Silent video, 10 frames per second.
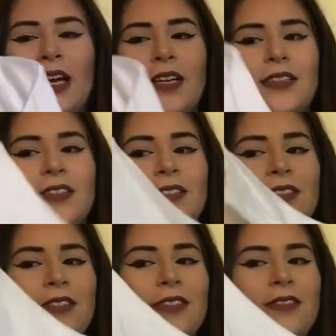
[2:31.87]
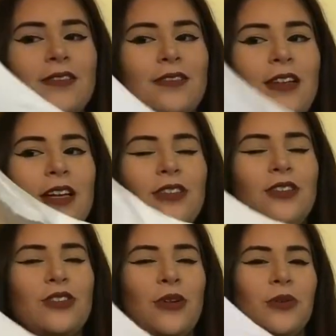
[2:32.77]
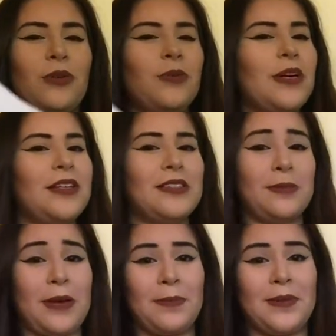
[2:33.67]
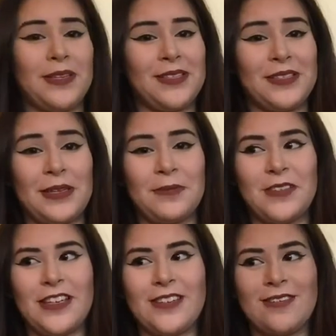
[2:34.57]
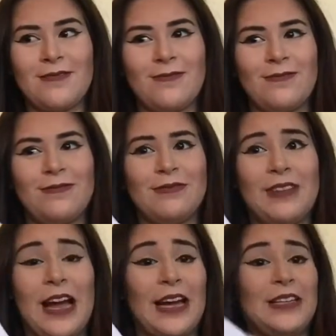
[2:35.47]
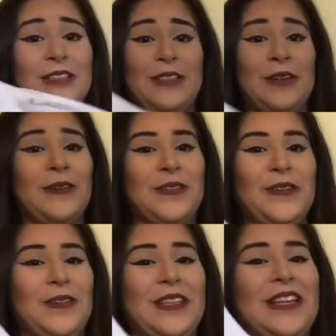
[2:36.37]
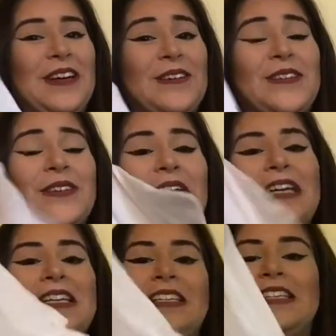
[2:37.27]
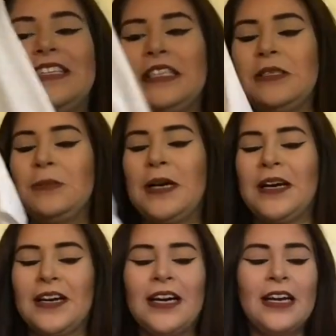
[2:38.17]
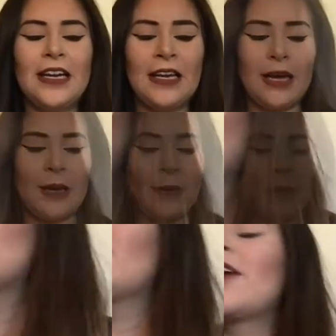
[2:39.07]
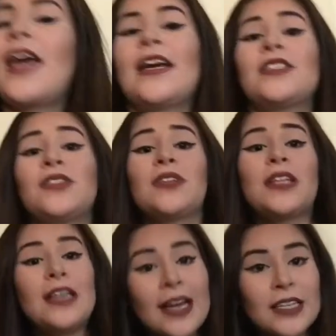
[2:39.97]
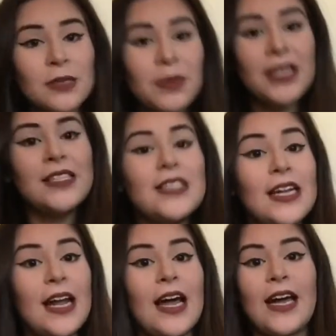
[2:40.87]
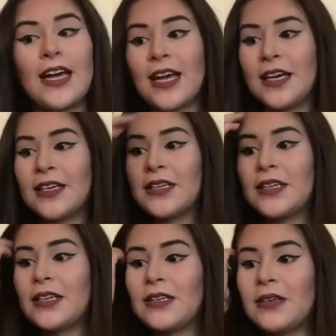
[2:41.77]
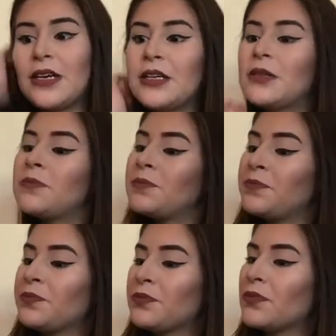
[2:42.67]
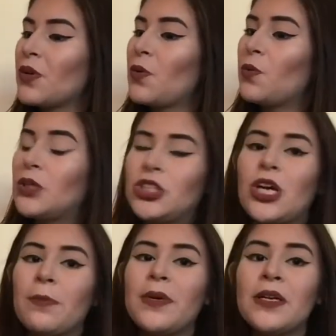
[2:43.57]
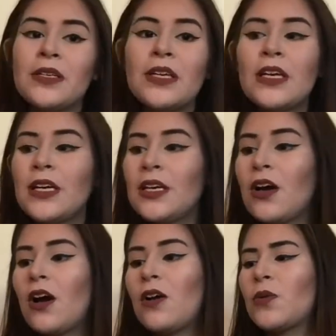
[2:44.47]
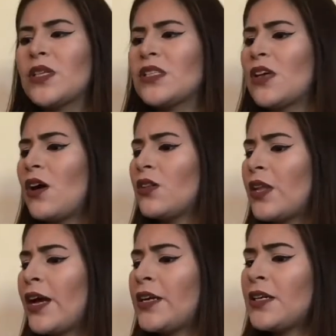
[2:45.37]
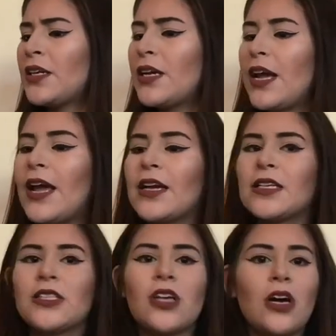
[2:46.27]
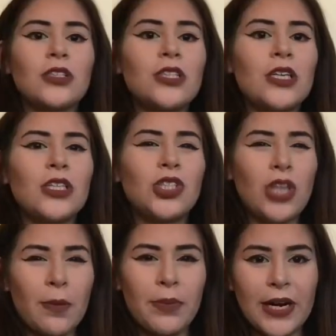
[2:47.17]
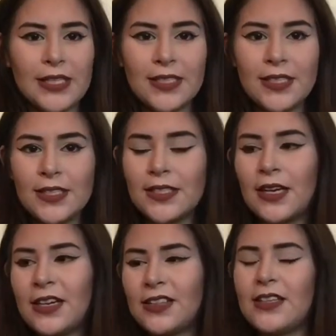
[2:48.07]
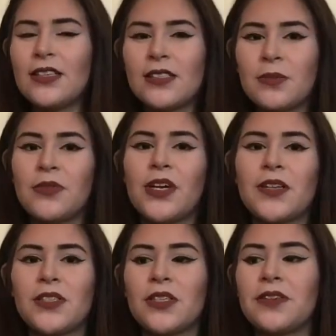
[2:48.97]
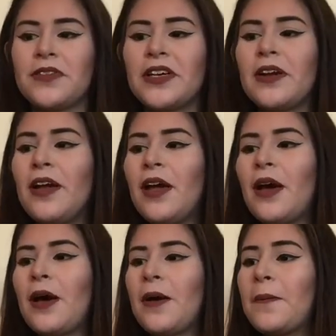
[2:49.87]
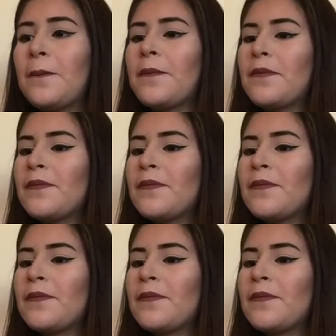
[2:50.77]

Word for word: and I don't know what ends up happening to them like I don't know where they go so I needed another pair um, okay um, so the next place that I um, went shopping was online and it's called uh, Shop Priceless I think some of you guys heard of it um,